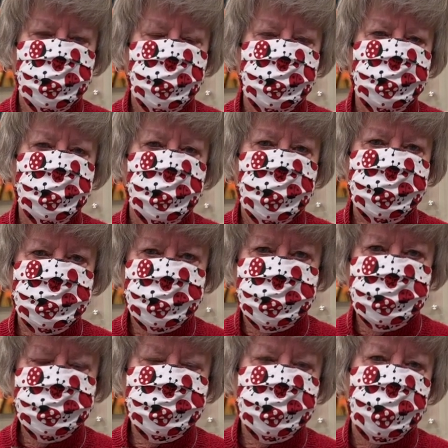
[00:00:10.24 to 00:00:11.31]
both
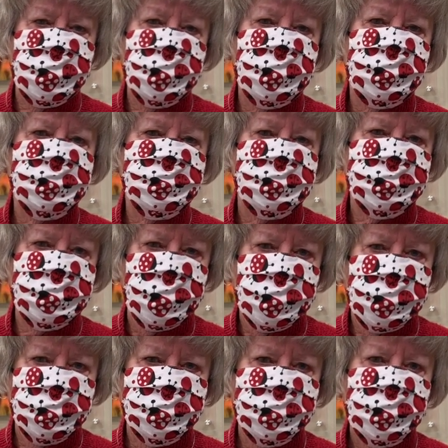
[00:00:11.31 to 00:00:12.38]
residents and
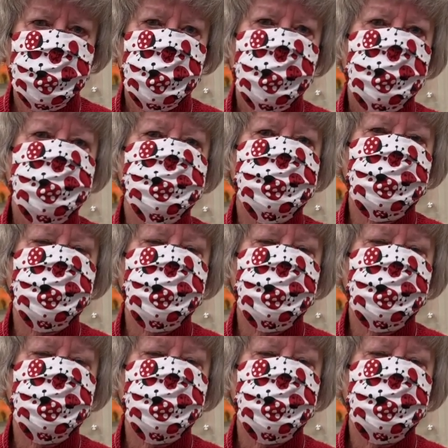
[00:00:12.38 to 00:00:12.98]
staff, to